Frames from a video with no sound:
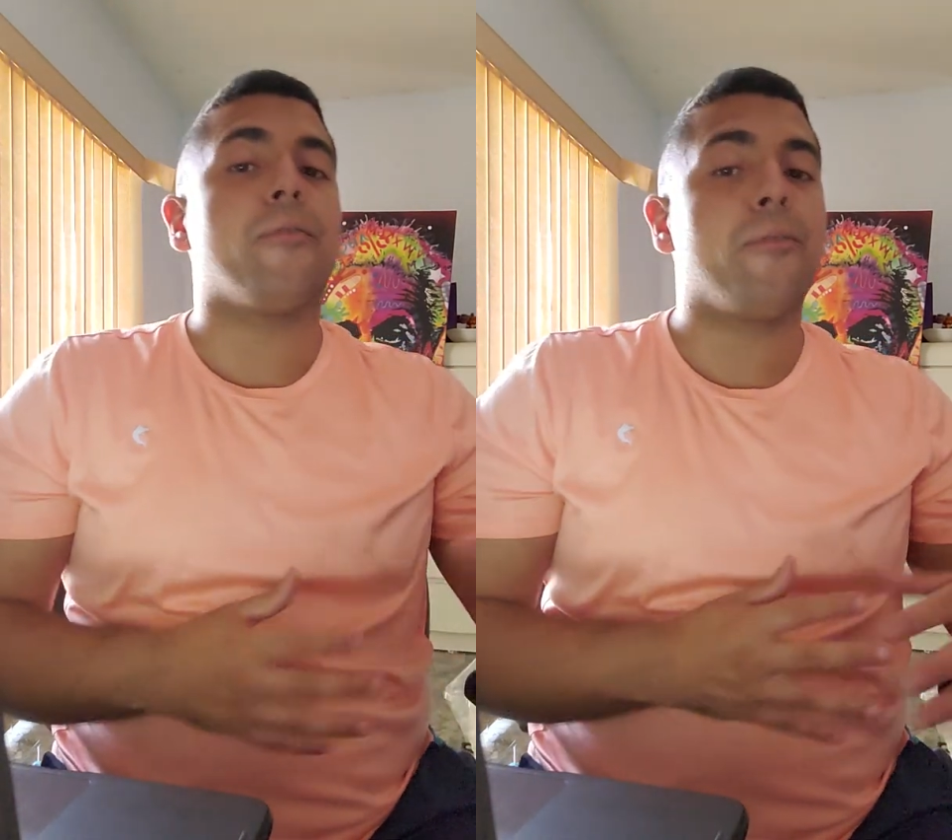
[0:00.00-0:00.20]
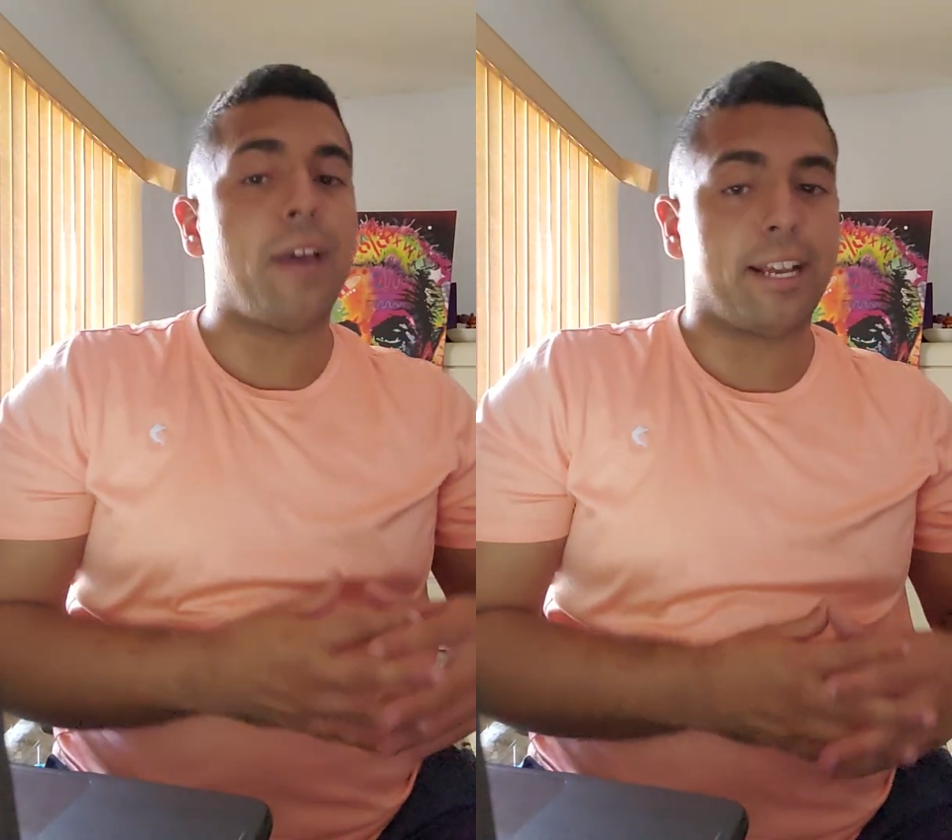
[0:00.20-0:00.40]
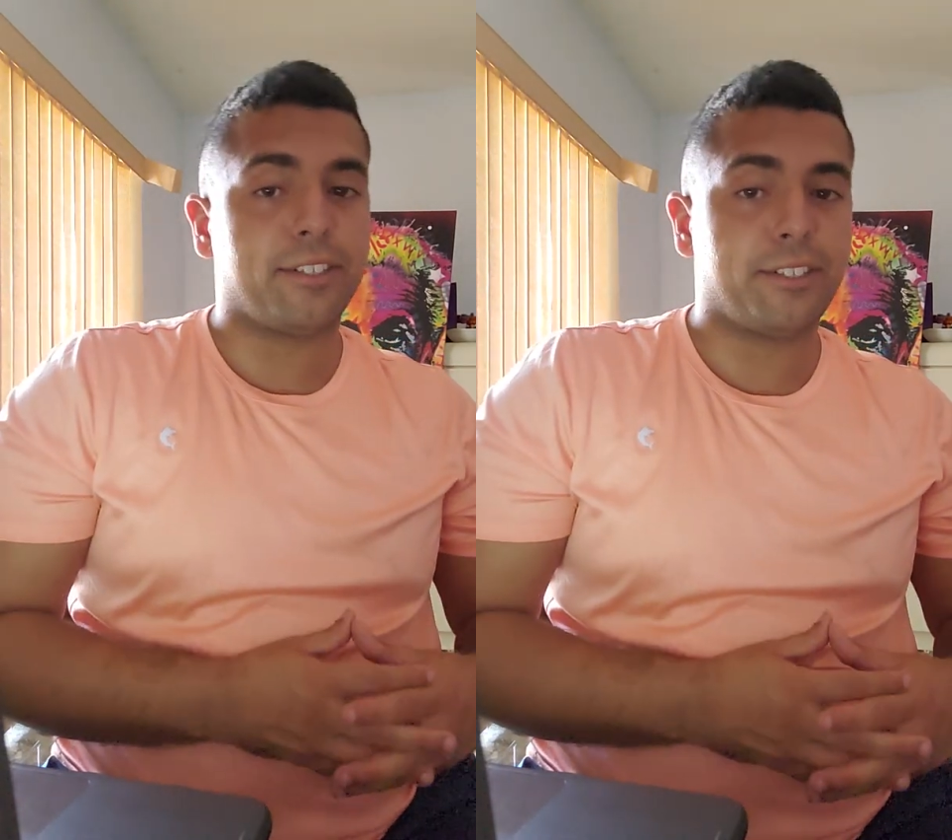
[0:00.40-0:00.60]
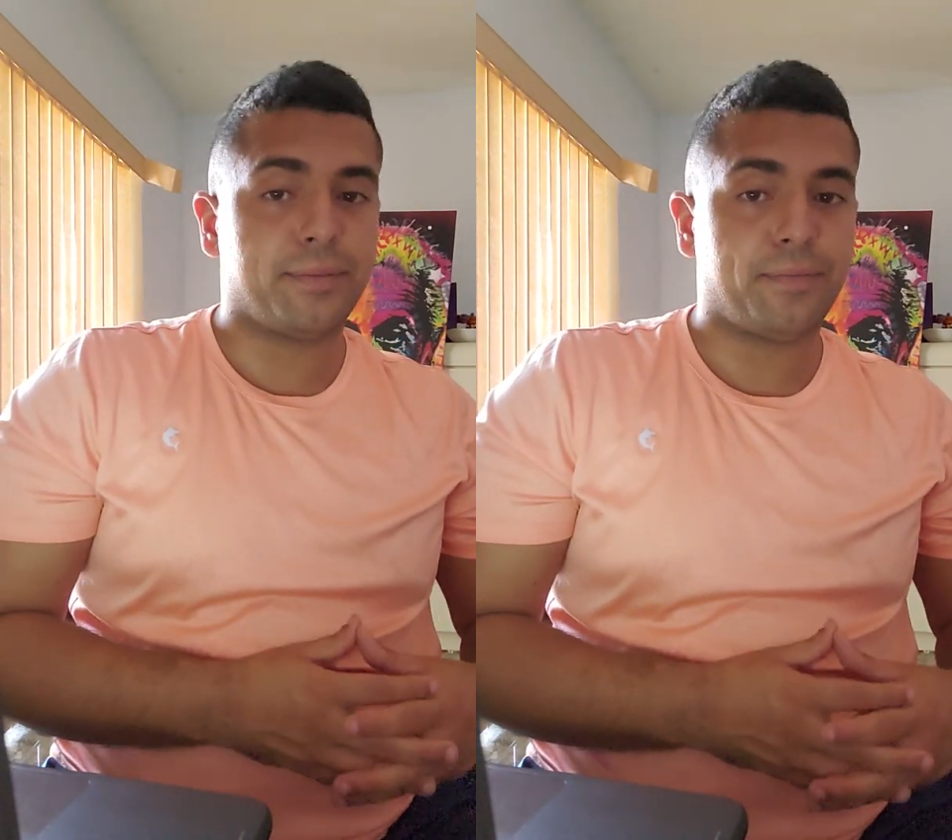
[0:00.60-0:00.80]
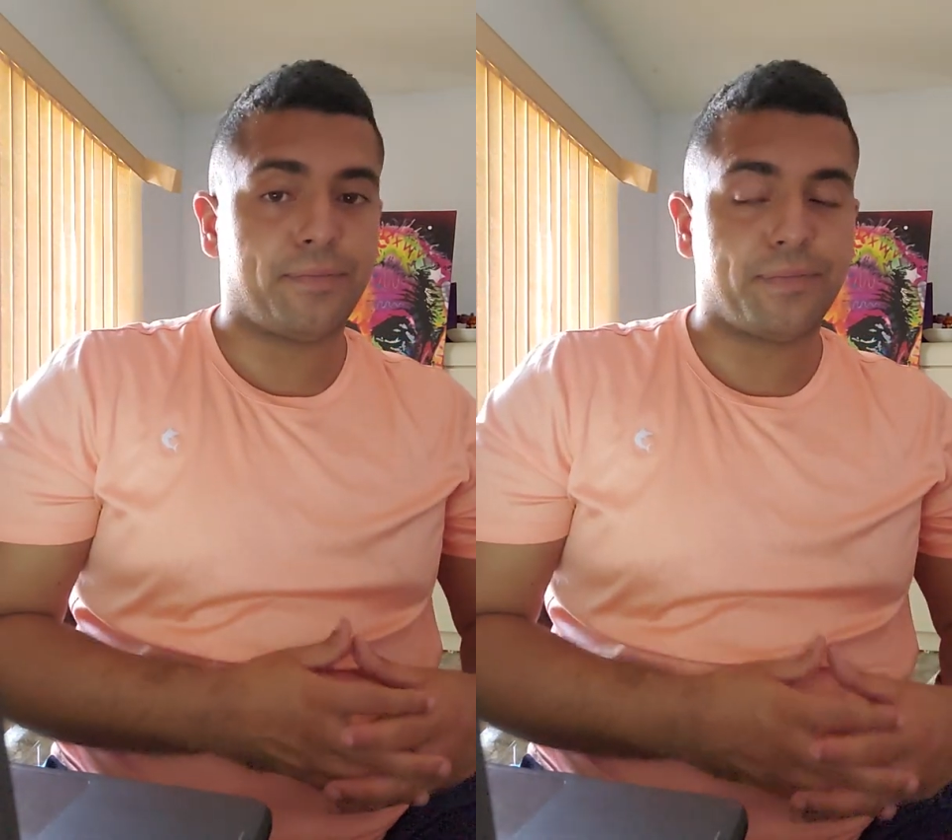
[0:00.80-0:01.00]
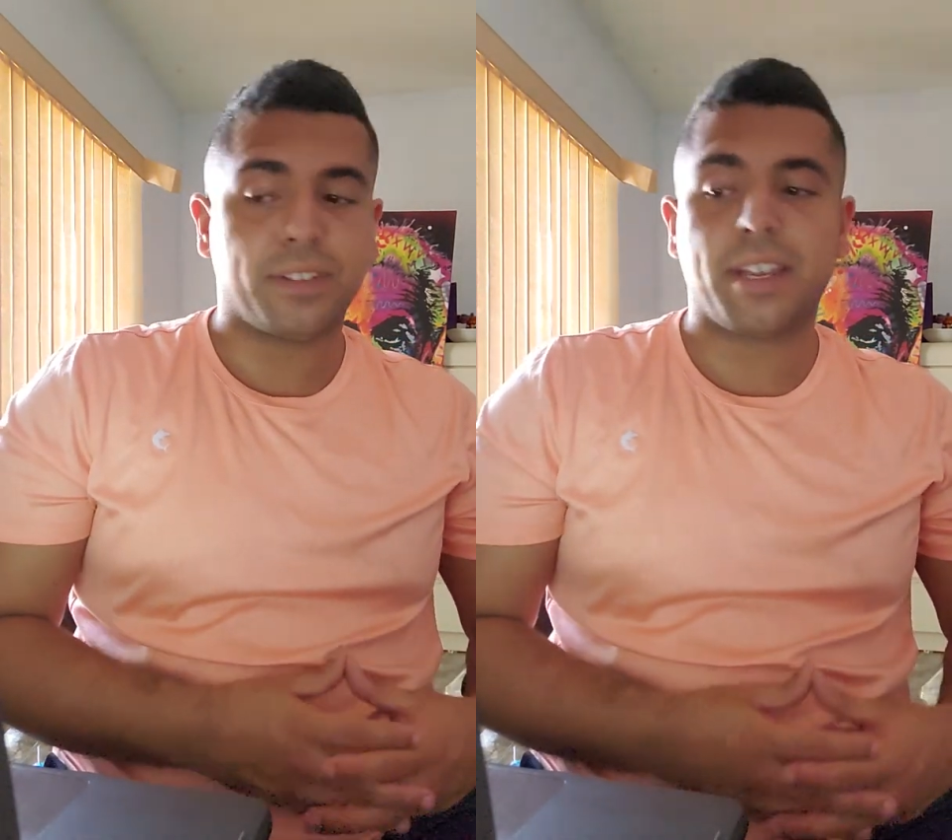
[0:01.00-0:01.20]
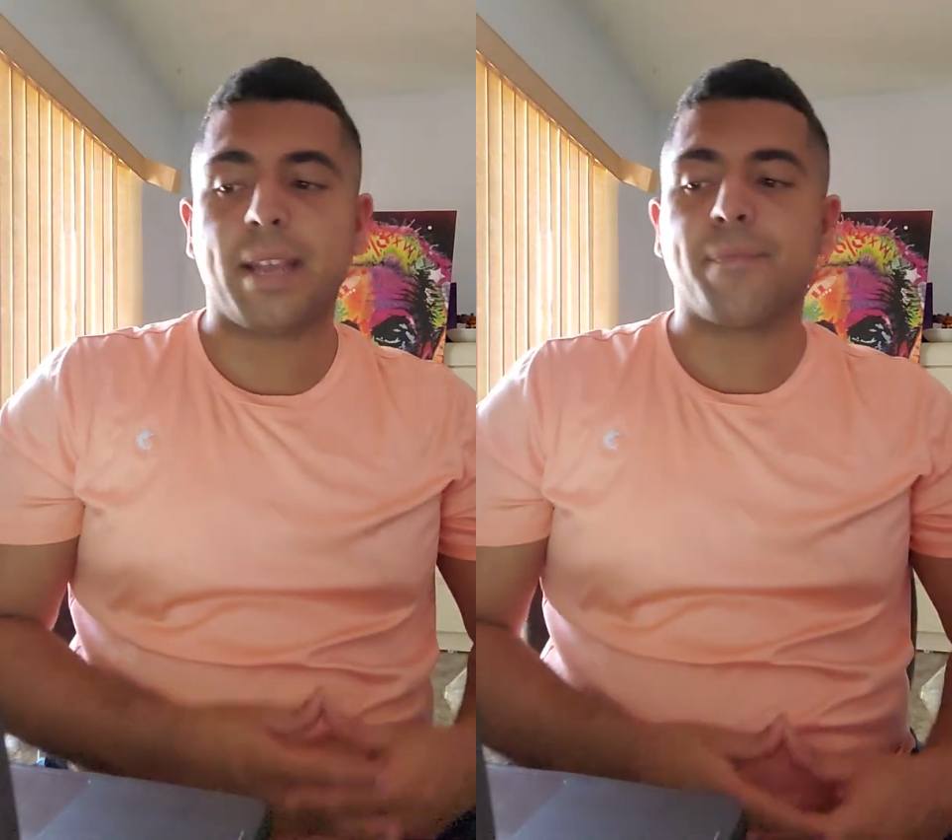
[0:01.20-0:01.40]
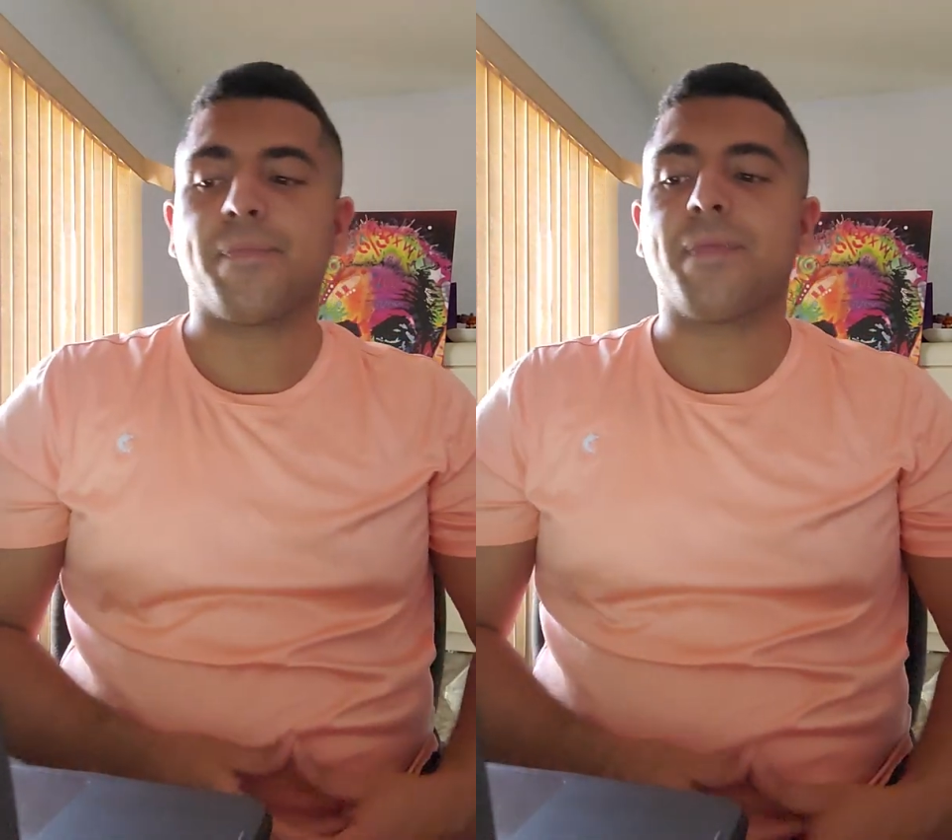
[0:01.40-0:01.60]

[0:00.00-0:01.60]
effects. Okay.